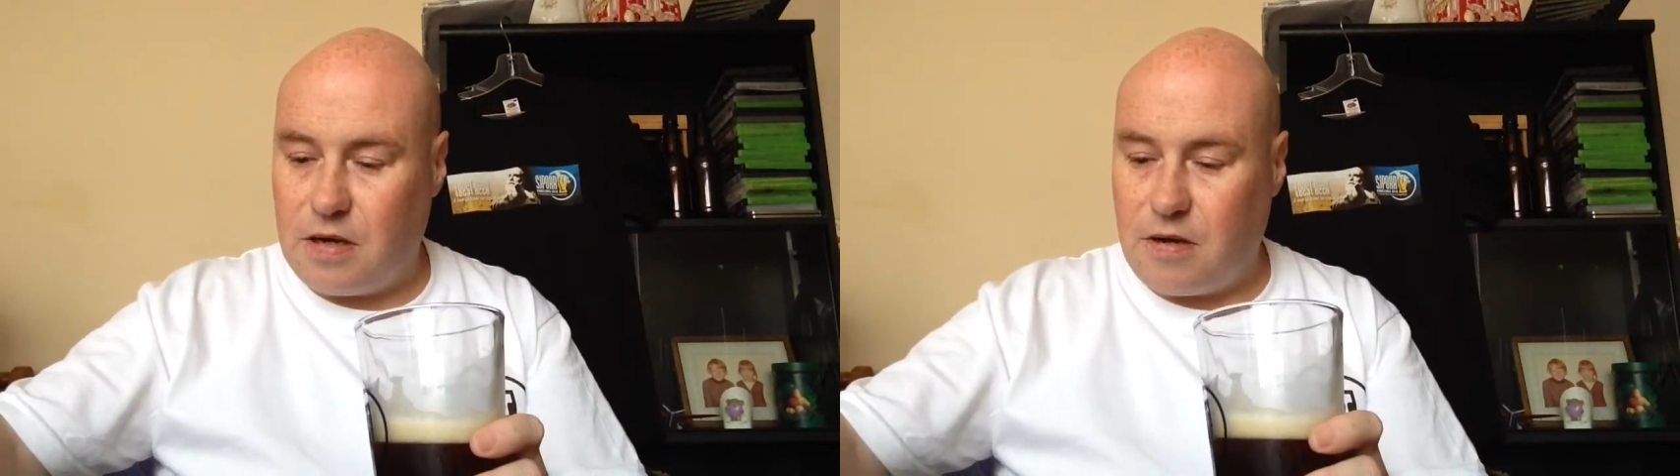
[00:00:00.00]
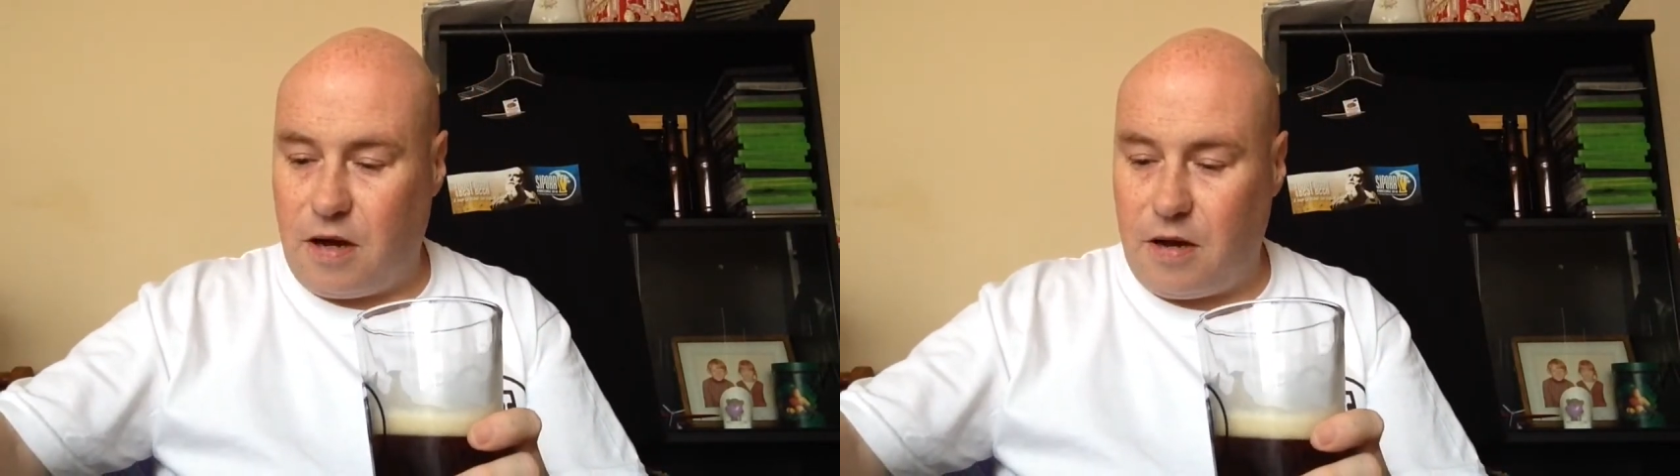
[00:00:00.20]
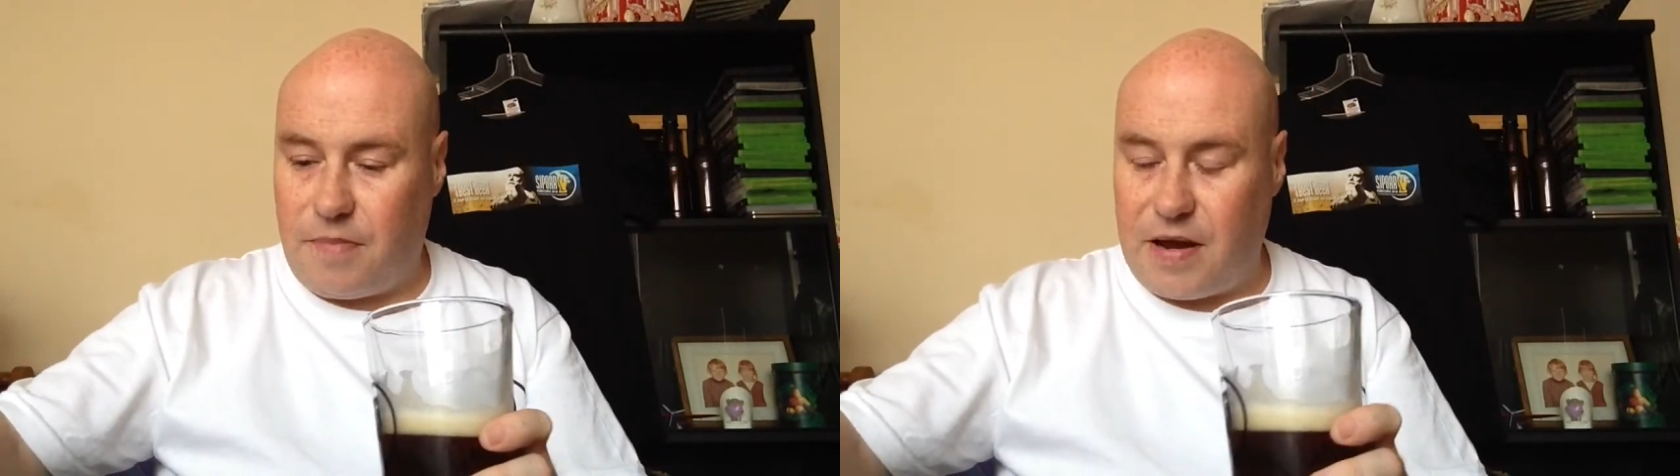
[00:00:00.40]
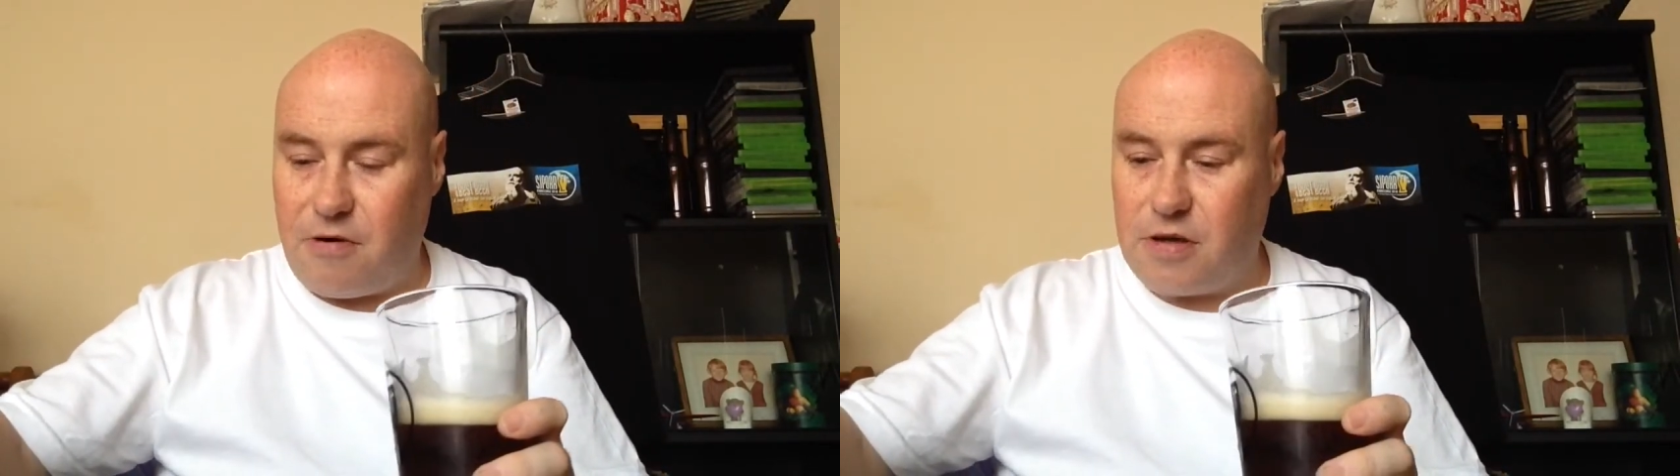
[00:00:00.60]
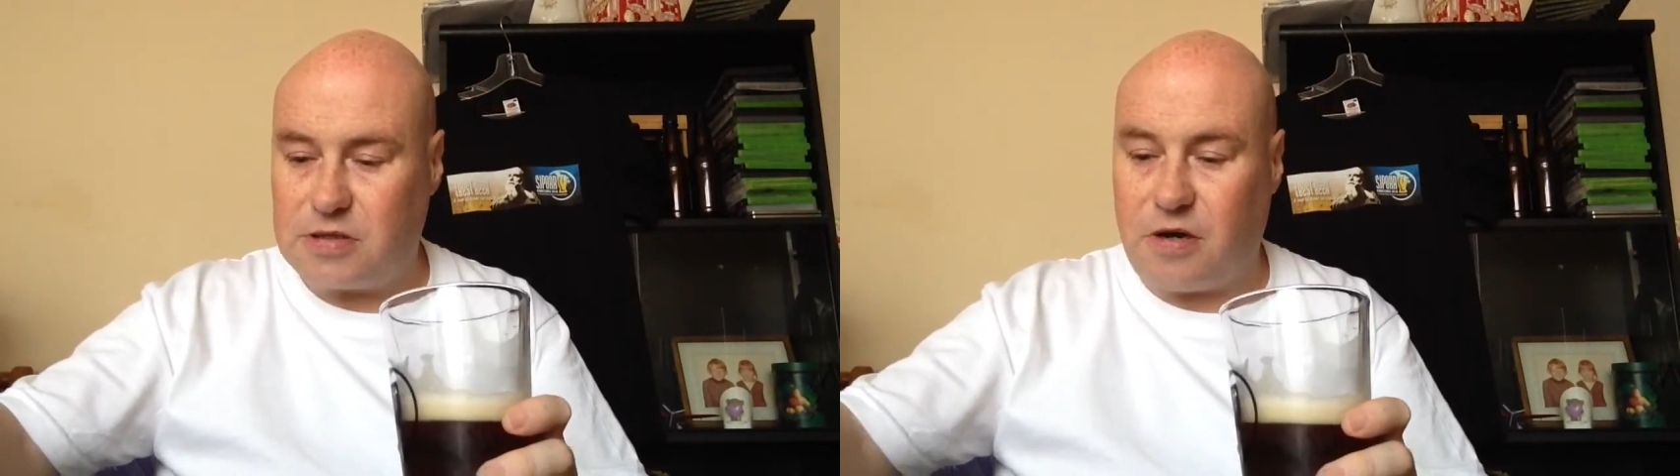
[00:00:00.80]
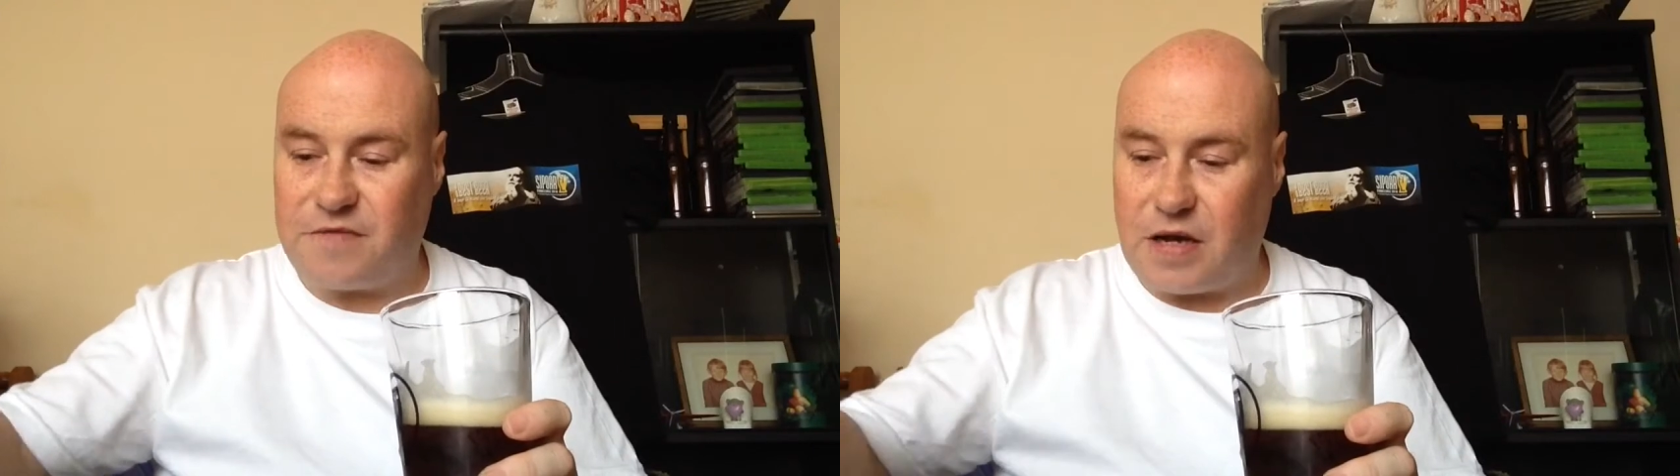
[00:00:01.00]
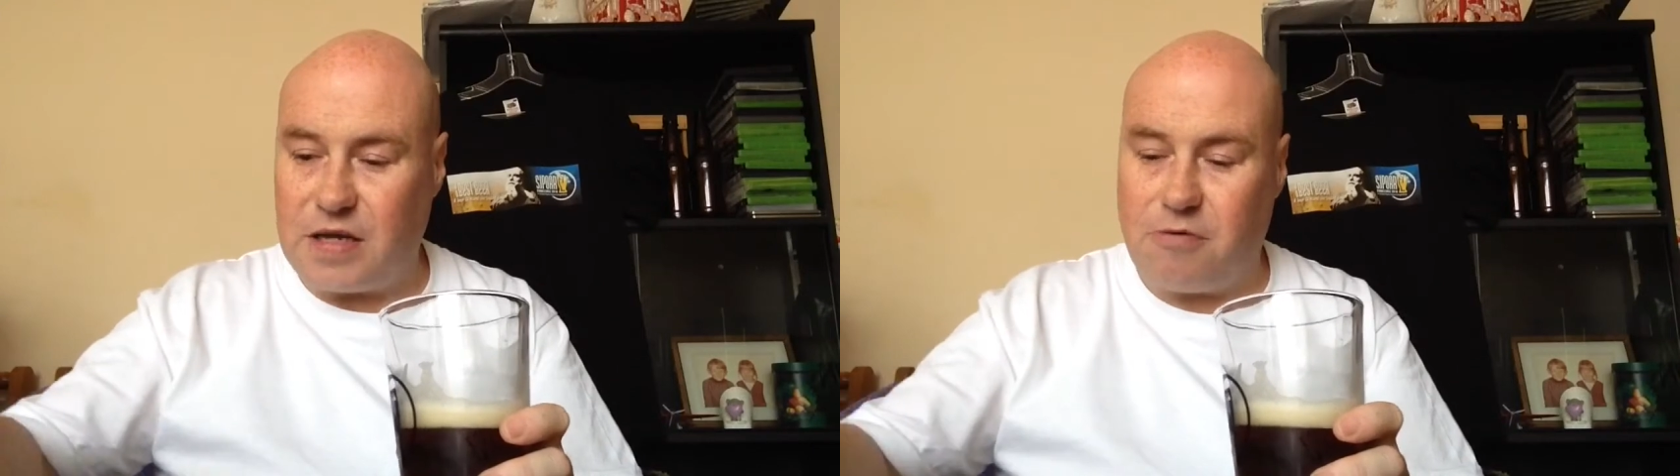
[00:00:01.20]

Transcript: Right, appearance, I've done the